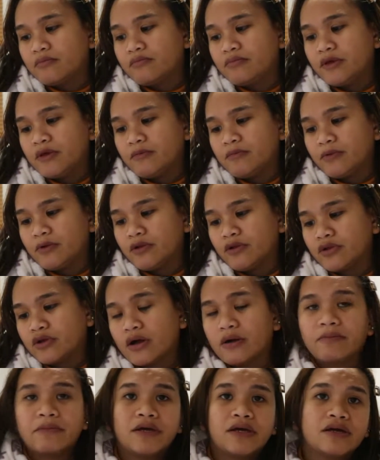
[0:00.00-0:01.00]
people
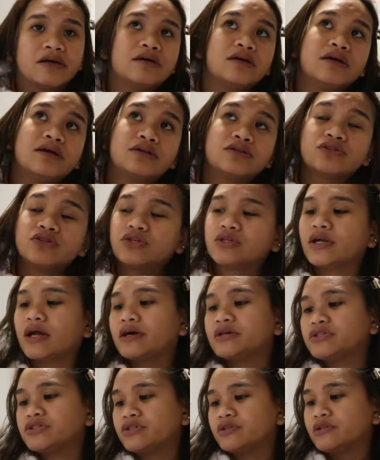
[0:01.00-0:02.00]
coming
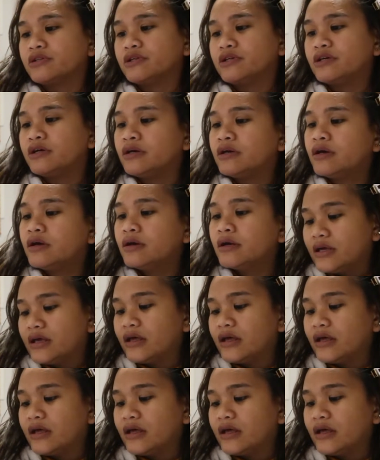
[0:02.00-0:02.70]
internationally.